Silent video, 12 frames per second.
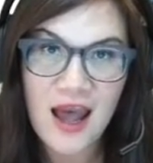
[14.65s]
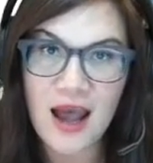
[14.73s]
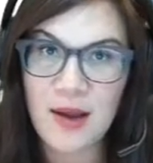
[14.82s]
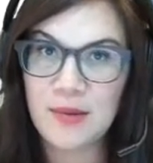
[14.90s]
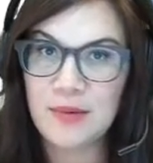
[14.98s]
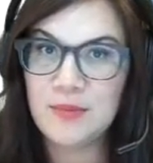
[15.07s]

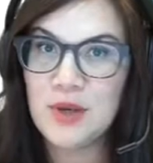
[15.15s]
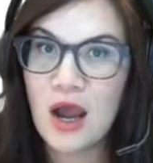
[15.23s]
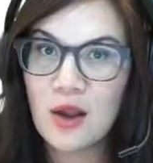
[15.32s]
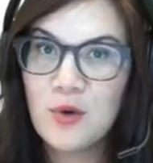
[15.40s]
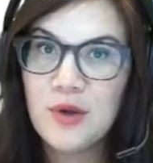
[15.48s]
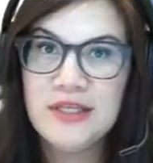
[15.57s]
I'm
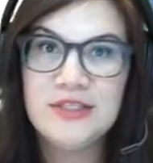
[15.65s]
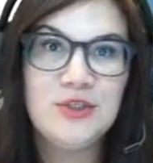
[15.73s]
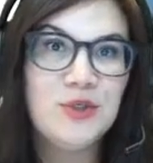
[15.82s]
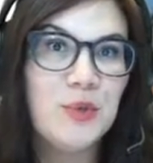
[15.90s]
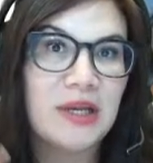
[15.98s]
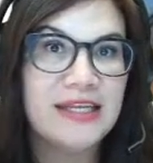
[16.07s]
not going to
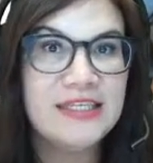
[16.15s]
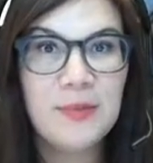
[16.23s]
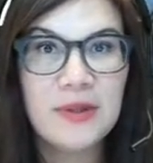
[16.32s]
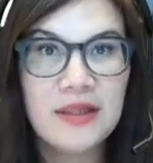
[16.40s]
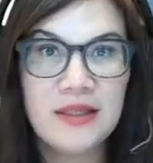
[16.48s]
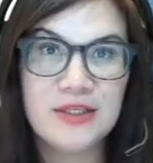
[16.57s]
do what I
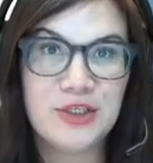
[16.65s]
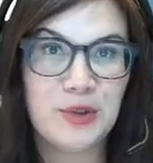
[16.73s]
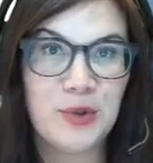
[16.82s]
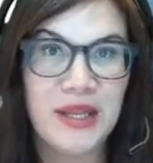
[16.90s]
typically do